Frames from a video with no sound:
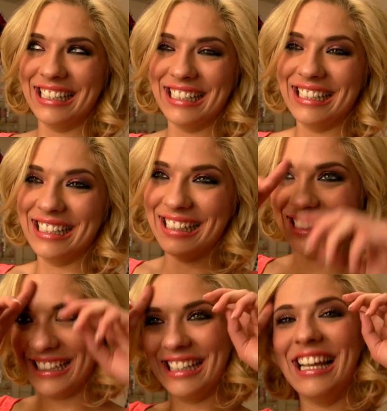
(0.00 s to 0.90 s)
You were
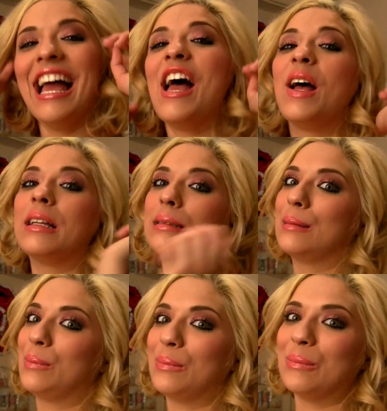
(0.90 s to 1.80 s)
17.
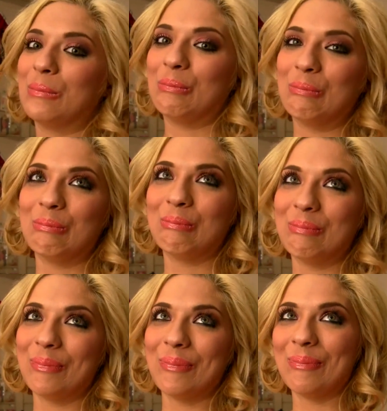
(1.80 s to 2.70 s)
Well,
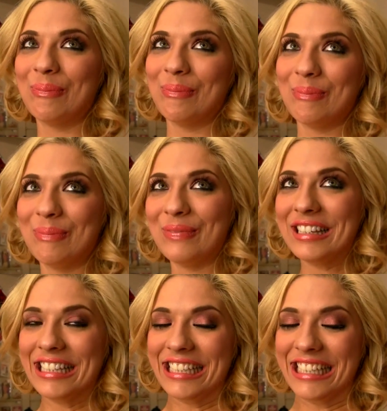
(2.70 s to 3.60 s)
no, maybe not.
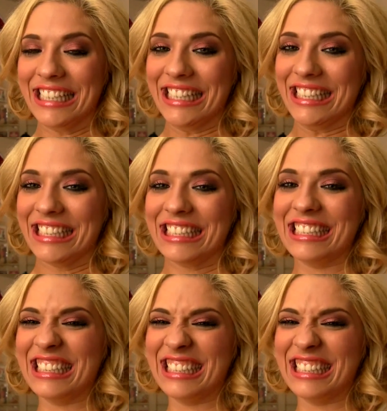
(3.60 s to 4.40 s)
No, you weren't.